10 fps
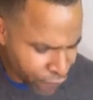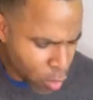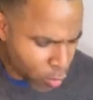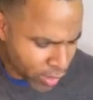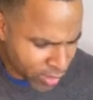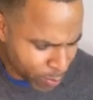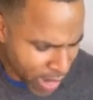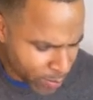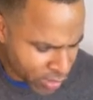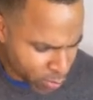by the Spirit
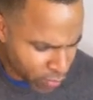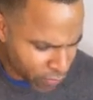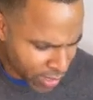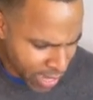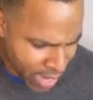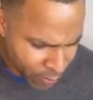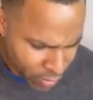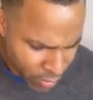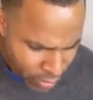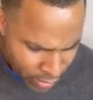of God
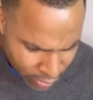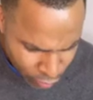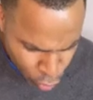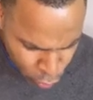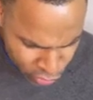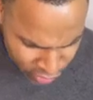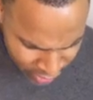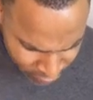through Stephen.